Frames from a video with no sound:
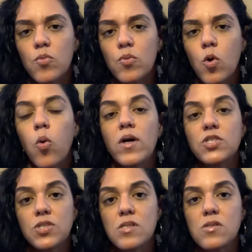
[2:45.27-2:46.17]

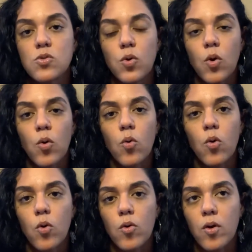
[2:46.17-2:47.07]
questions
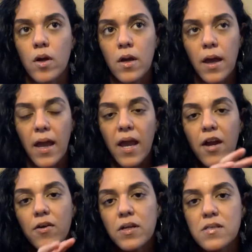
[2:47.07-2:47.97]
or
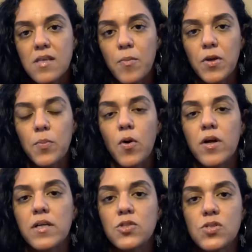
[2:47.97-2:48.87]
areas that people are
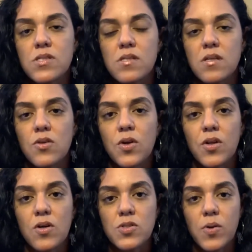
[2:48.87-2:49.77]
interested in. You can
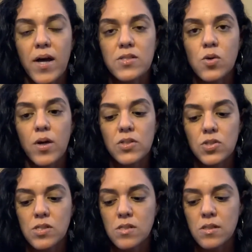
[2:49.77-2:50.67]
also ask
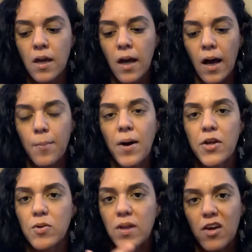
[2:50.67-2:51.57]
questions about
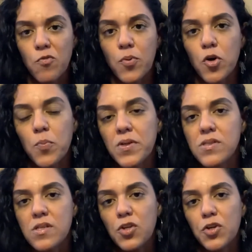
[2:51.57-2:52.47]
your life purpose
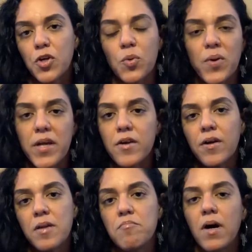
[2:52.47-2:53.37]
and your career
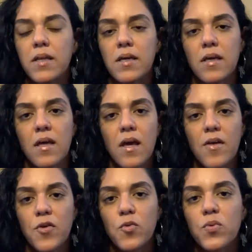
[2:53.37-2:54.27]
and money.
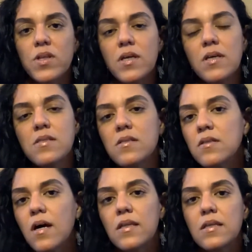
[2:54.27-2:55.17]
There really isn't
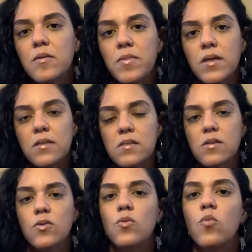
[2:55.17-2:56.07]
a limit
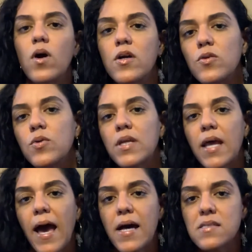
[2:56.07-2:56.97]
to what you can
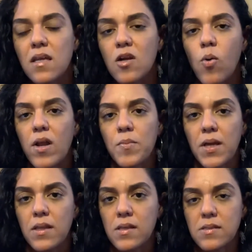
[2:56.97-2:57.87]
ask in a quantum
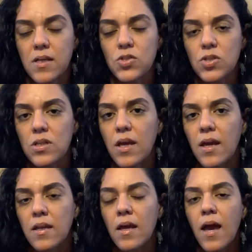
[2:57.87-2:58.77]
healing session.
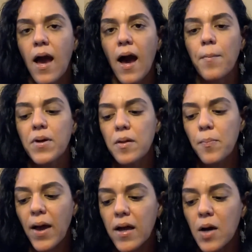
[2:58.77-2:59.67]
And I'm going to
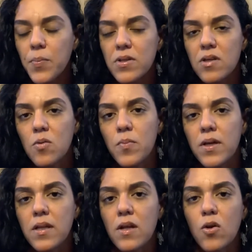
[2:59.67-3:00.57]
back up a little
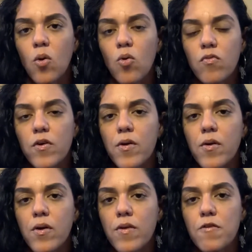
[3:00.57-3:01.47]
bit and go over the